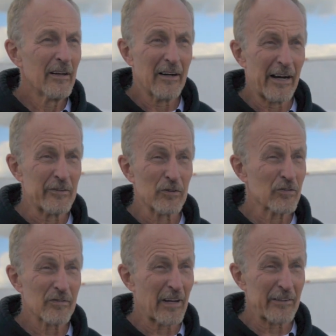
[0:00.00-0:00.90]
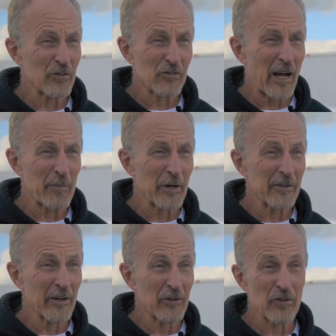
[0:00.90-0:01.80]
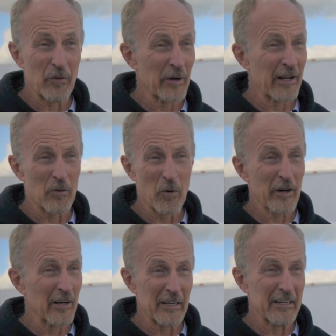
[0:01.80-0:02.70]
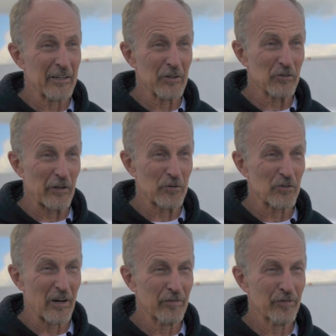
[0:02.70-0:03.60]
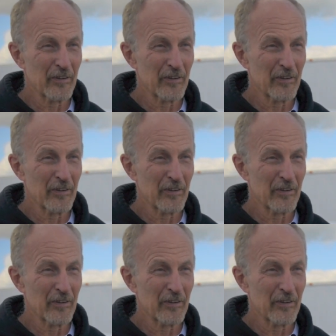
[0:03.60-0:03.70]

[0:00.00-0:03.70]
I just stop right there and I say, we're not going to work on any of this other stuff